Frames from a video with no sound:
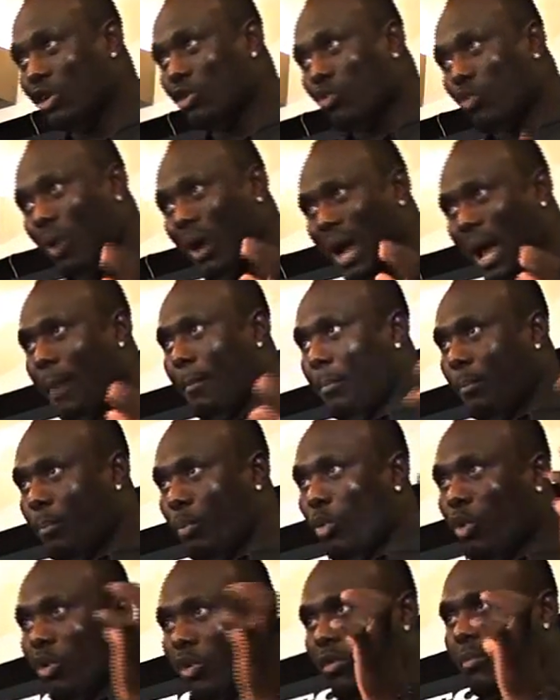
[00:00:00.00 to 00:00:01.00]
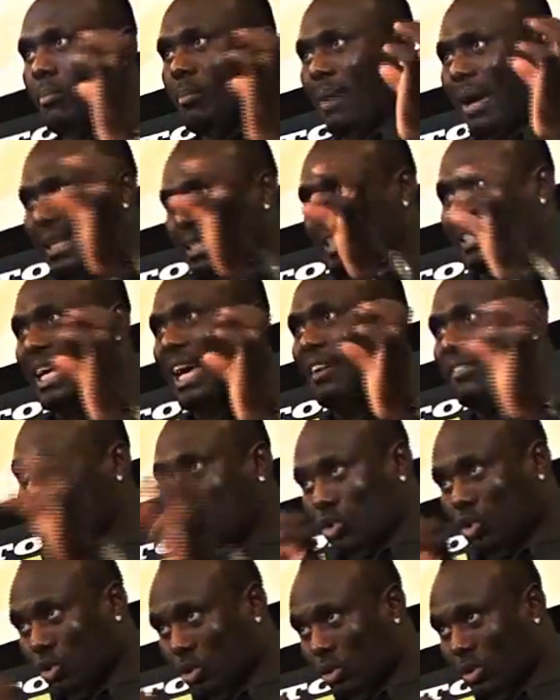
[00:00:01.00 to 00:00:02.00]
I know where I'm putting
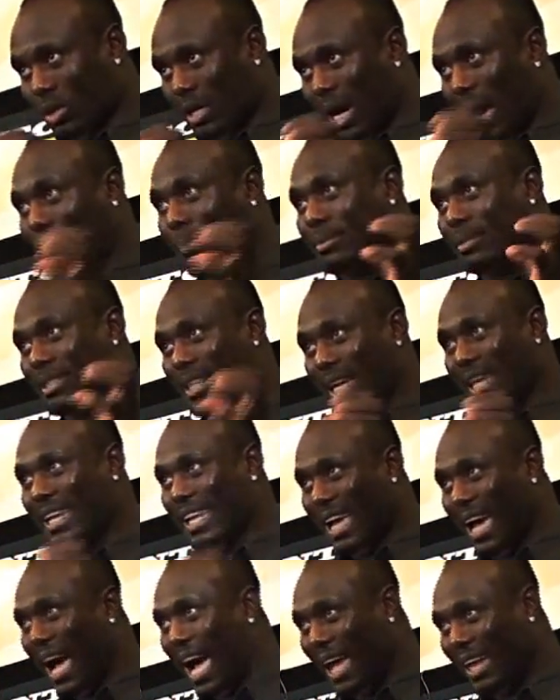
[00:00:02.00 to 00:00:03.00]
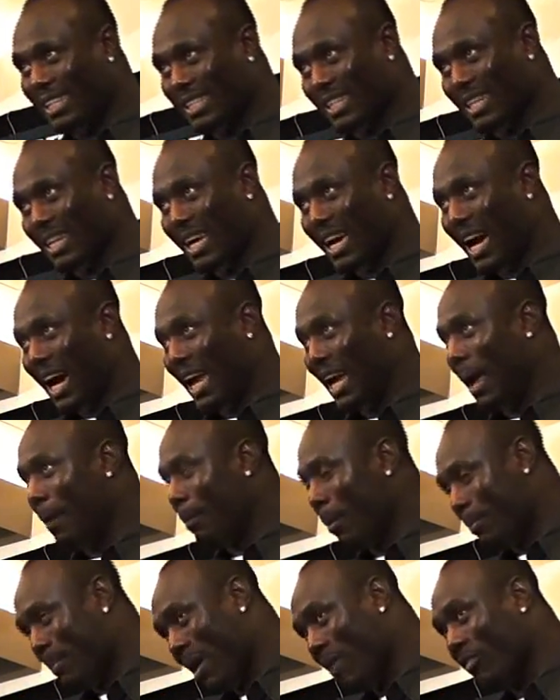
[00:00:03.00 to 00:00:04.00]
myself to. I'm training hard and
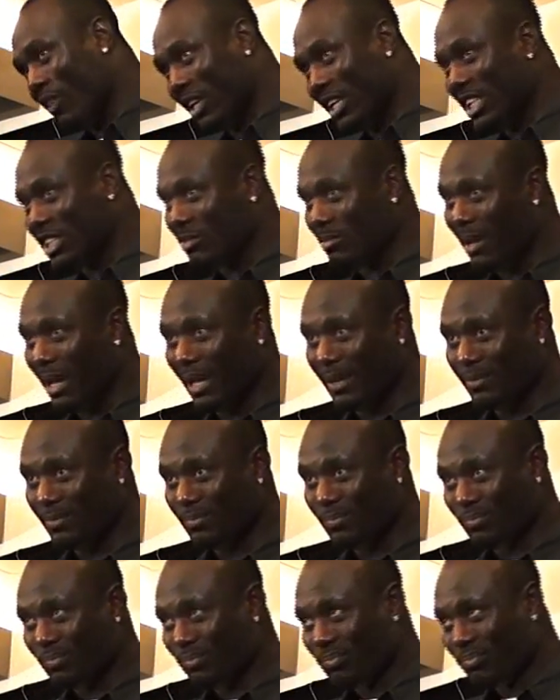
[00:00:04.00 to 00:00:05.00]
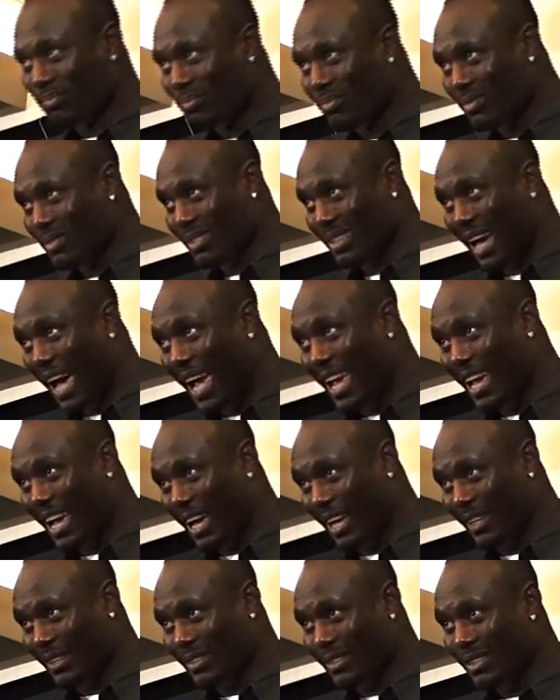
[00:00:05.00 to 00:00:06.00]
I'm prepared for this man. Right
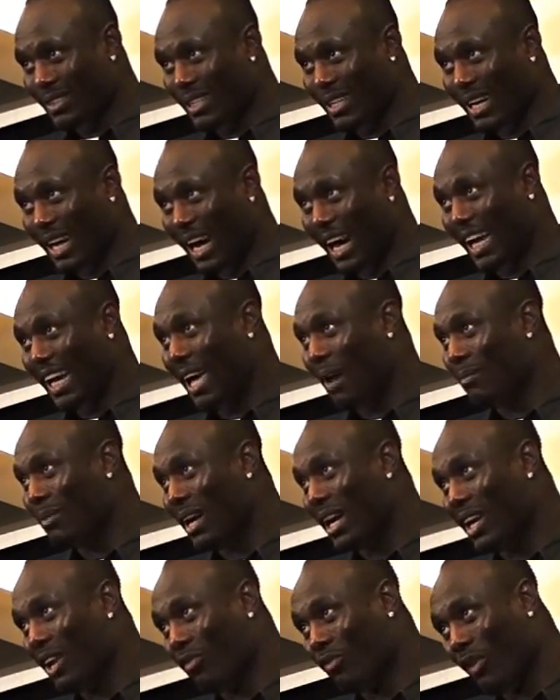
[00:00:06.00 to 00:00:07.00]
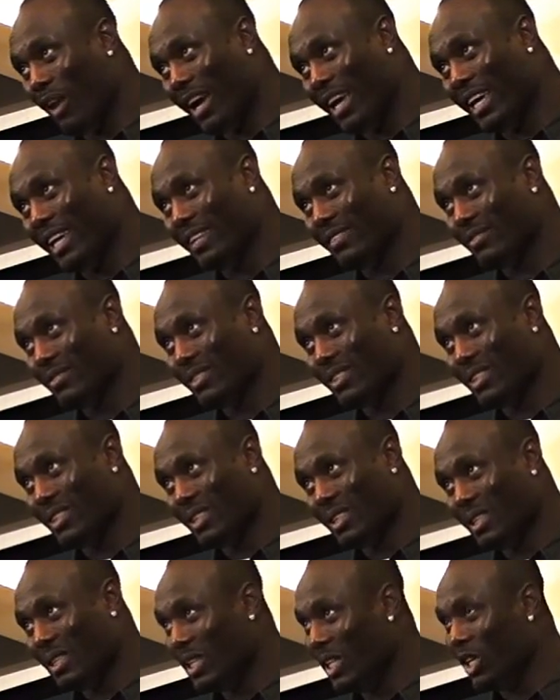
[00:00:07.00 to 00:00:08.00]
here. And I'm ready for him.
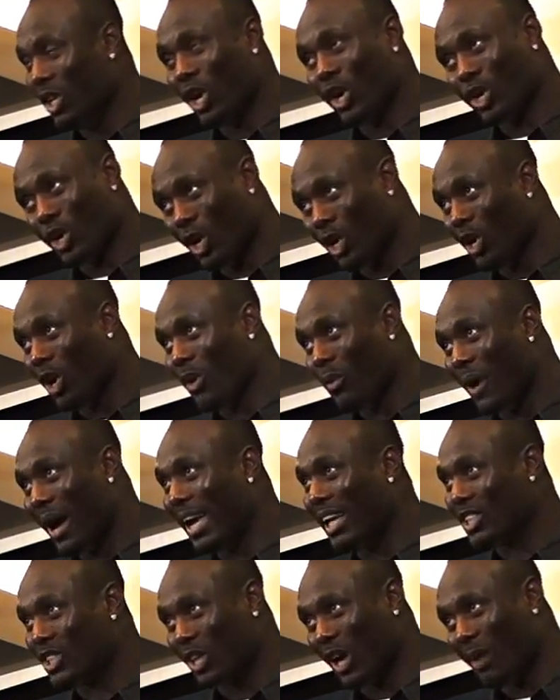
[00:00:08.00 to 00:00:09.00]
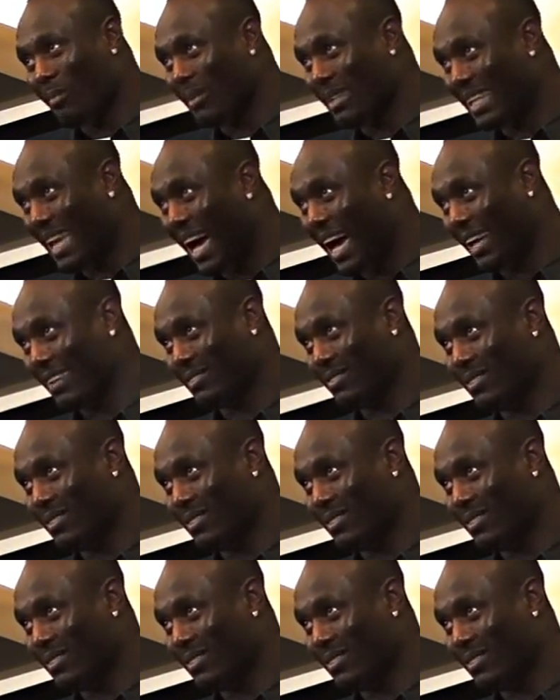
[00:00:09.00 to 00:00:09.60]
You don't know where he's coming down.